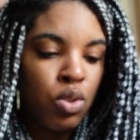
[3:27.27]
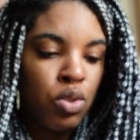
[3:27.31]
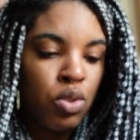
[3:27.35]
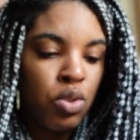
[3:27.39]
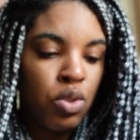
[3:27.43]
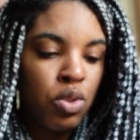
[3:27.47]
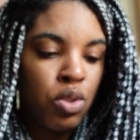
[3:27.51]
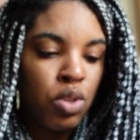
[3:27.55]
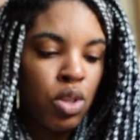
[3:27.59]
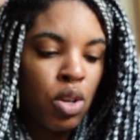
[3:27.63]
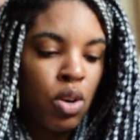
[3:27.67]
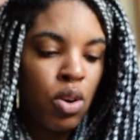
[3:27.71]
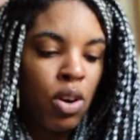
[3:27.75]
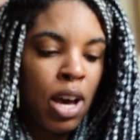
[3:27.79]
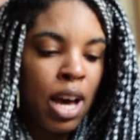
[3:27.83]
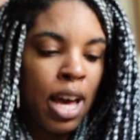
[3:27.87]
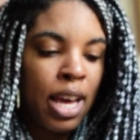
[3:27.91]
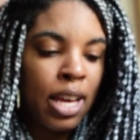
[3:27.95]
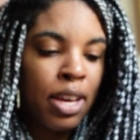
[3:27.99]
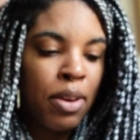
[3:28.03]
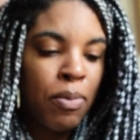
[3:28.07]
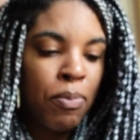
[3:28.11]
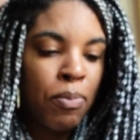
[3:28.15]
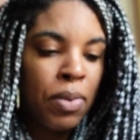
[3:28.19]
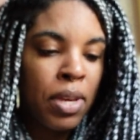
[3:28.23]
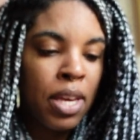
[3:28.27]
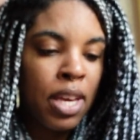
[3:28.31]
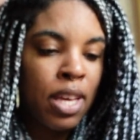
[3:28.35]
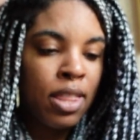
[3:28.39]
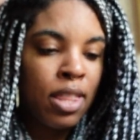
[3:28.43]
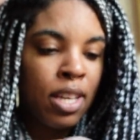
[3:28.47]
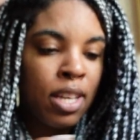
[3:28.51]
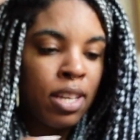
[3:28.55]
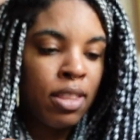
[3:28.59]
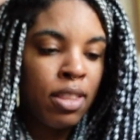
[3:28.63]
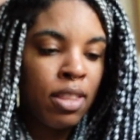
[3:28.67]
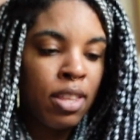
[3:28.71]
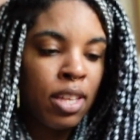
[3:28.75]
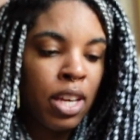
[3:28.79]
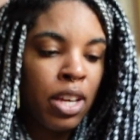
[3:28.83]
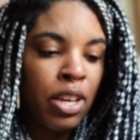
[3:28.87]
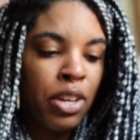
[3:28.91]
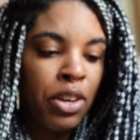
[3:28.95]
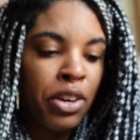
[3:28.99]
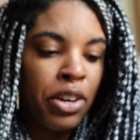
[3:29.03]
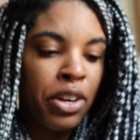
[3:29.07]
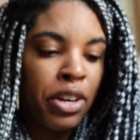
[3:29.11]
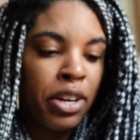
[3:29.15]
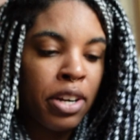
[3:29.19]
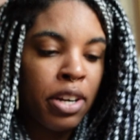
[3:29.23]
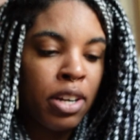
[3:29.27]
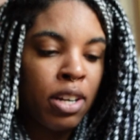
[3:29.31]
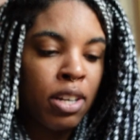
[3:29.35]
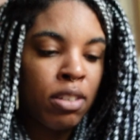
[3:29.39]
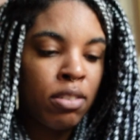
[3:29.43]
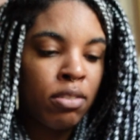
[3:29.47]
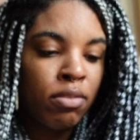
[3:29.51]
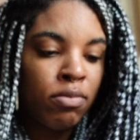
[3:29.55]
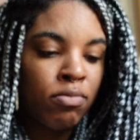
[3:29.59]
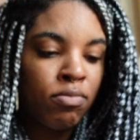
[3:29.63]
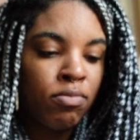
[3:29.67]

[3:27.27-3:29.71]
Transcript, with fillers: So I can be at that theater